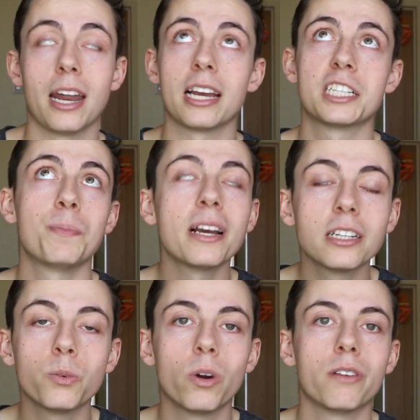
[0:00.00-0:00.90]
I
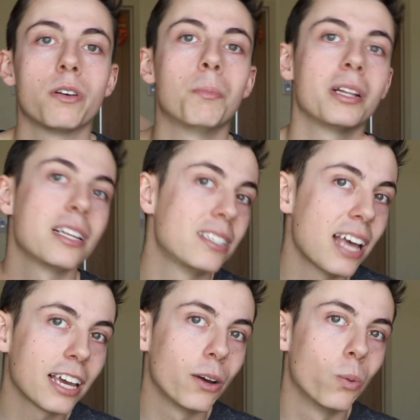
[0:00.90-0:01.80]
expected one of them, but the
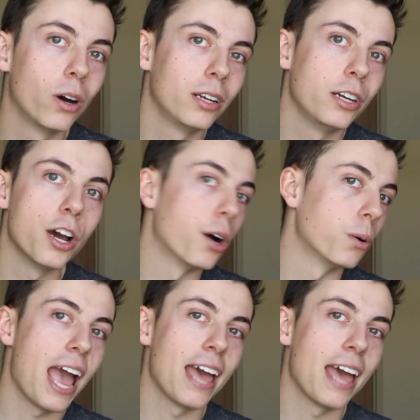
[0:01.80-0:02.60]
second one, no.